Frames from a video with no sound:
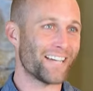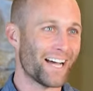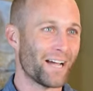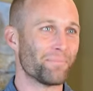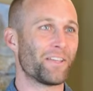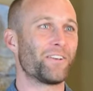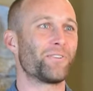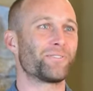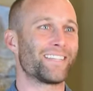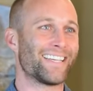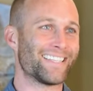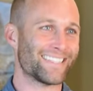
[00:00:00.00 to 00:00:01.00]
time, that
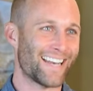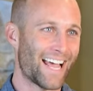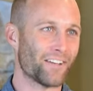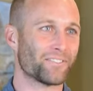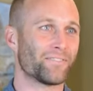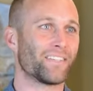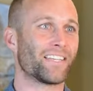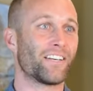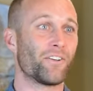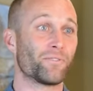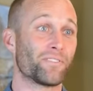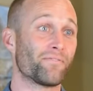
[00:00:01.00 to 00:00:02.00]
knows the ins and outs of it, that
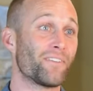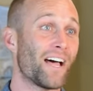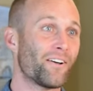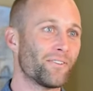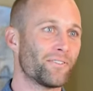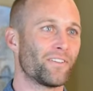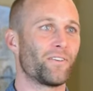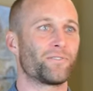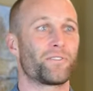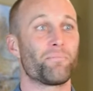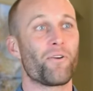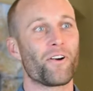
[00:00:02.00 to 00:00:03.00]
knows the value, that
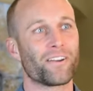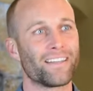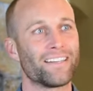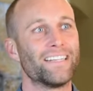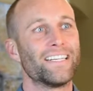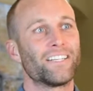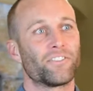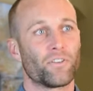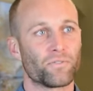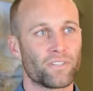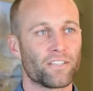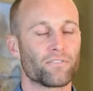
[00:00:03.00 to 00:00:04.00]
knows the market,
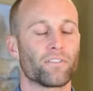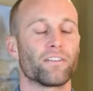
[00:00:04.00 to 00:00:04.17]
those things are